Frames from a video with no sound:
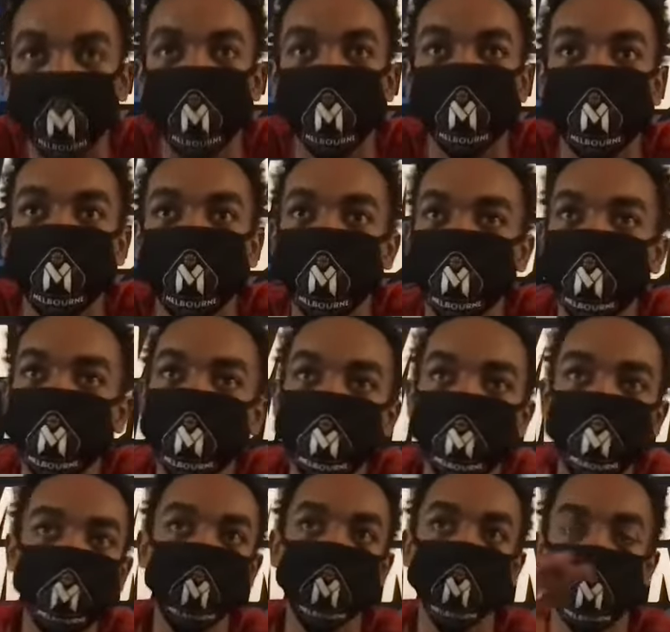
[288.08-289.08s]
as just
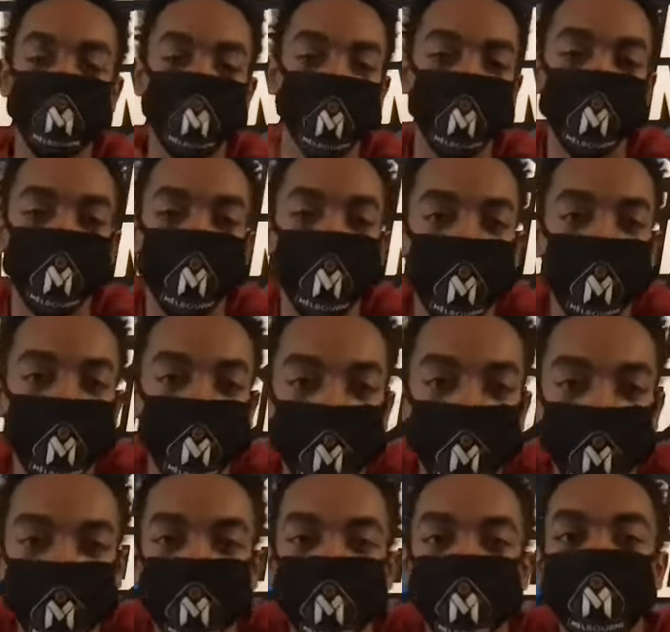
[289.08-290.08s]
the personnel
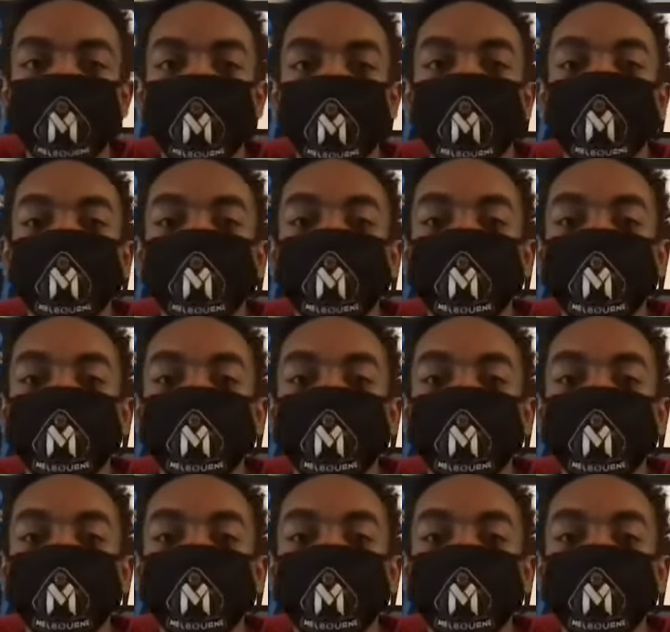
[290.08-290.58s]
around here telling us to